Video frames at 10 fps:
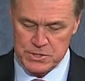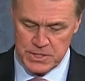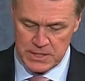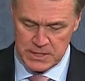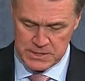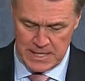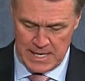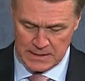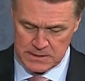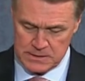Cities
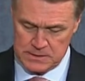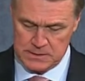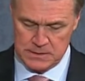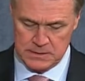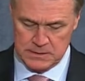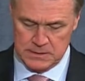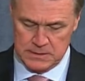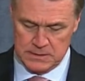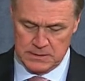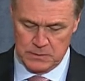Act,
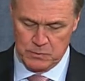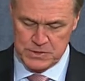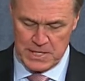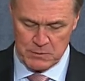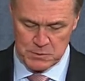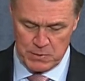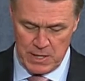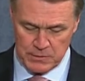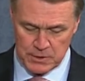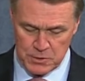which I was
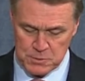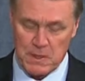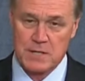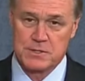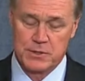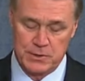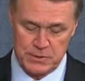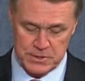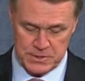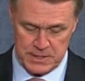proud to co-sponsor here in
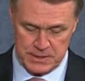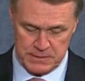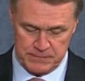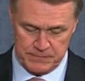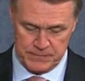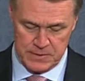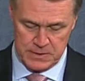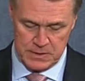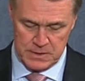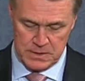the Senate.
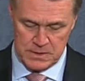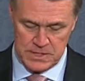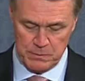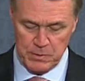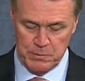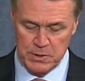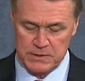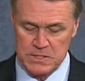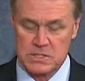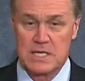Simply put,
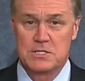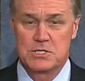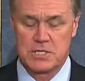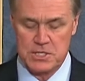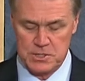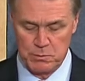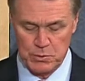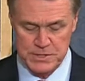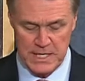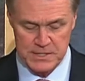this legislation
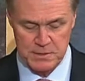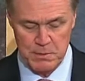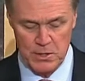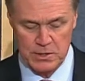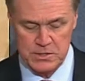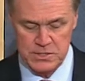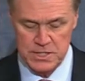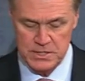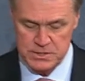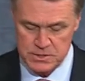protects American
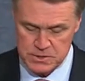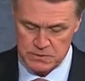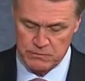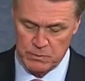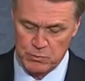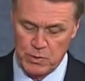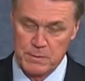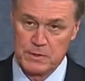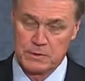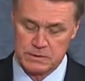citizens from
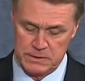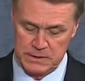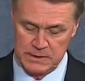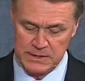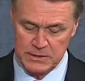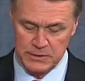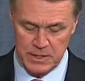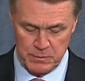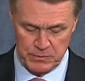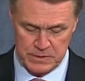criminal illegal
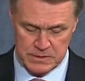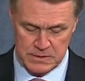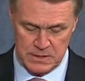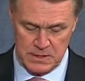immigrants.